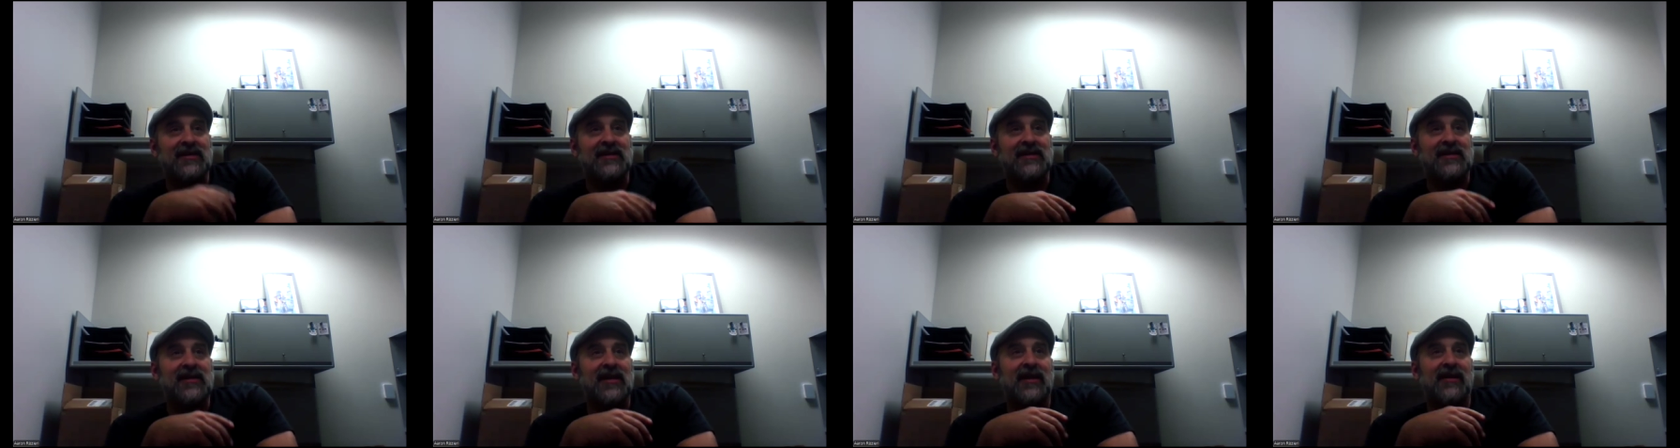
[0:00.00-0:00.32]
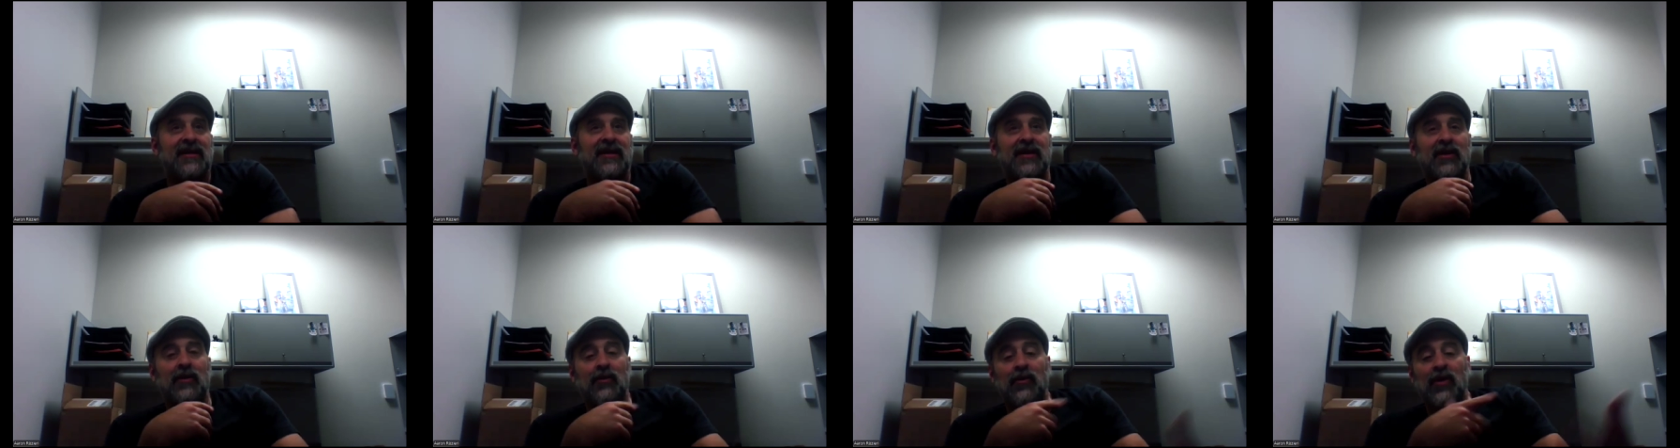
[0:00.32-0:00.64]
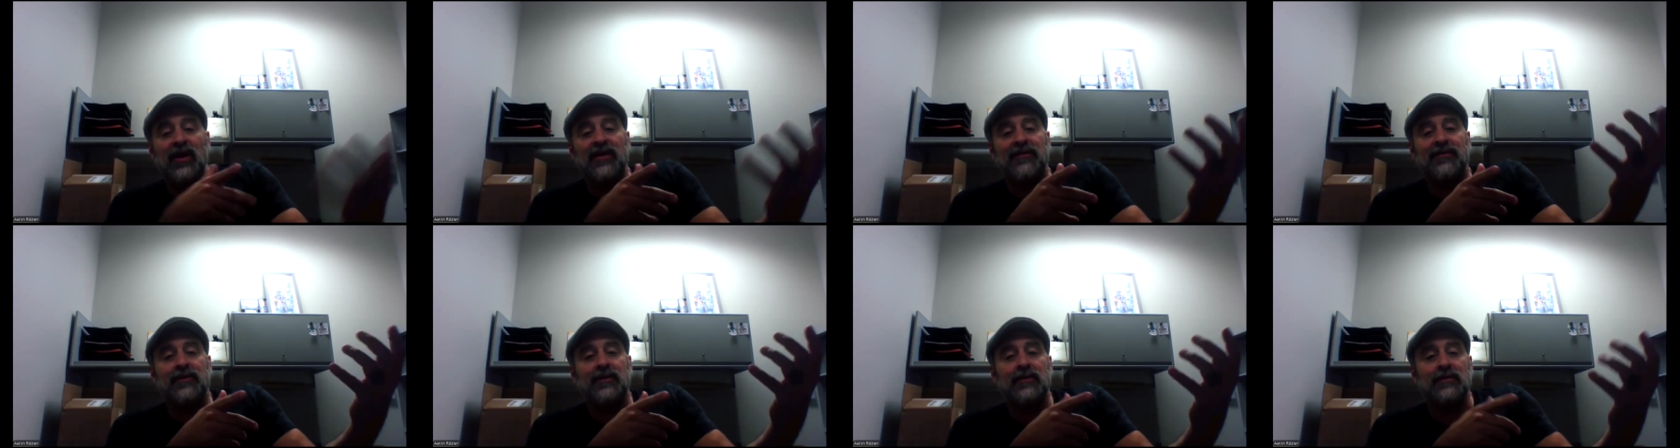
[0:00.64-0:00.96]
let's say like a
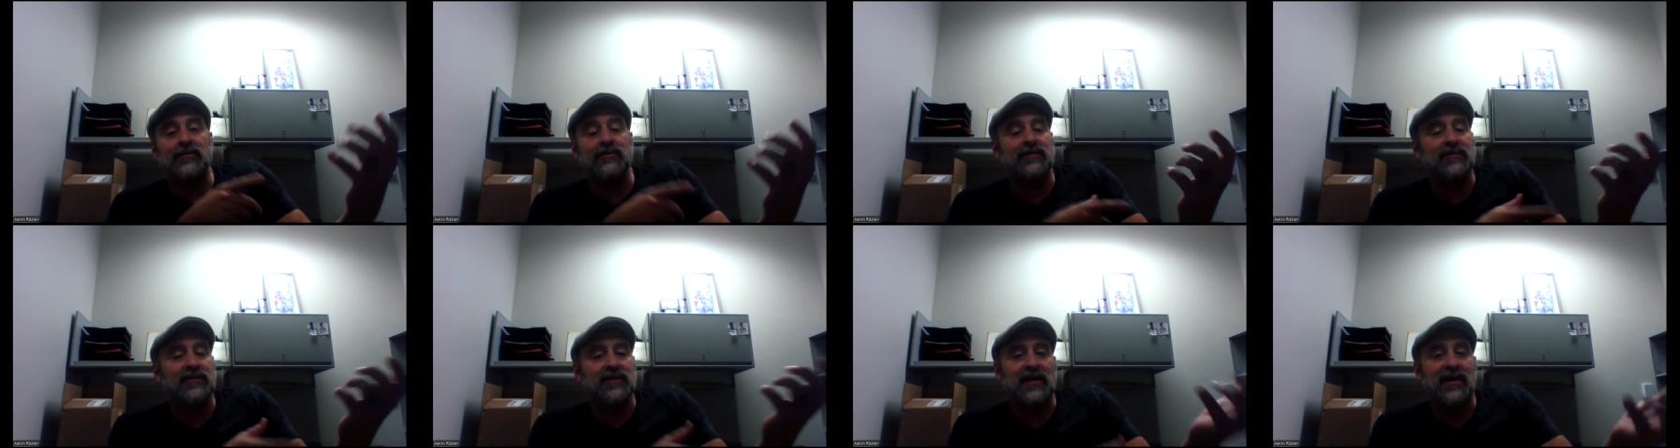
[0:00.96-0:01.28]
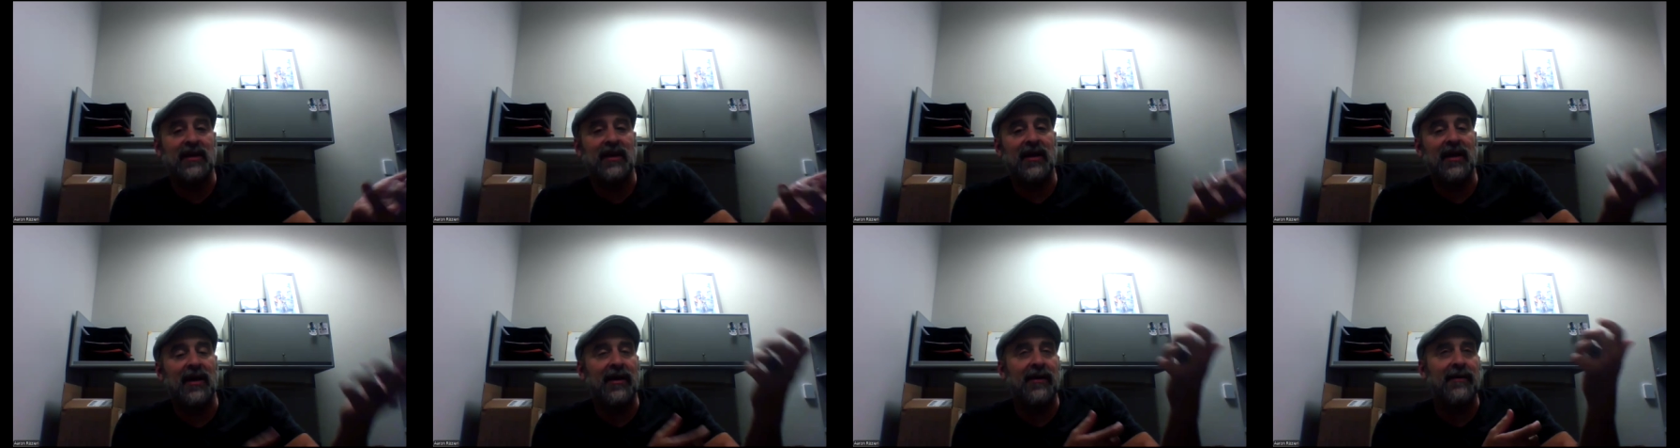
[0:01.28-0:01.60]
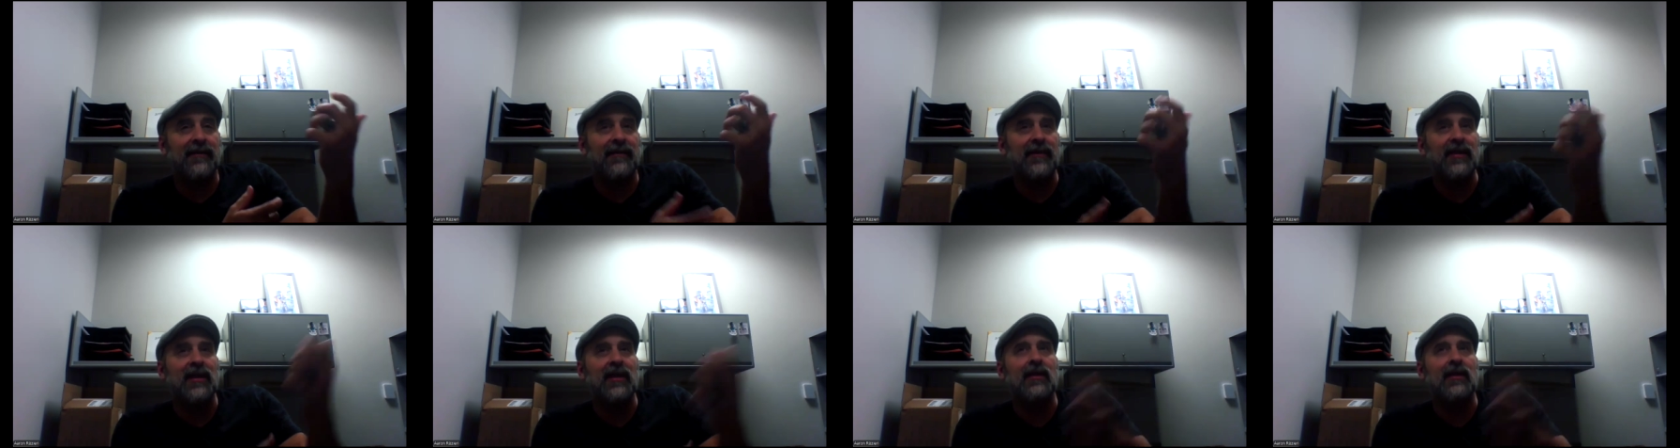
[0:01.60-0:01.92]
rifle. Okay.